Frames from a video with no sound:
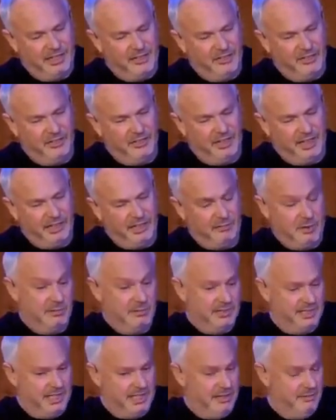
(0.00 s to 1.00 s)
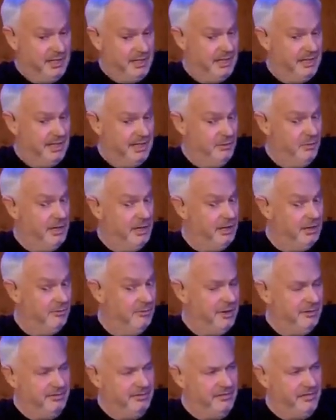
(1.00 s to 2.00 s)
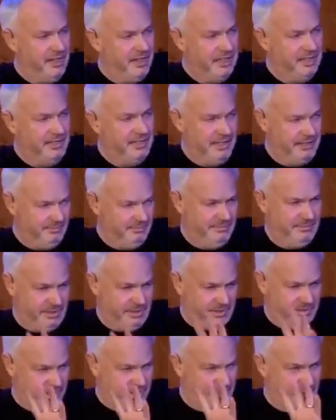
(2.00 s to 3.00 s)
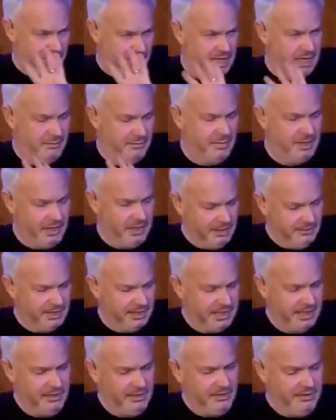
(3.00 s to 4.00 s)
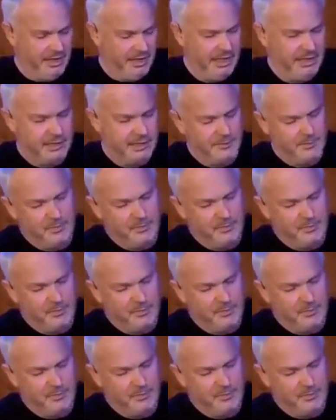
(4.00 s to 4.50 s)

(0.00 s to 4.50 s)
They won't say whether they will or won't fight, the strategic ambiguity on that.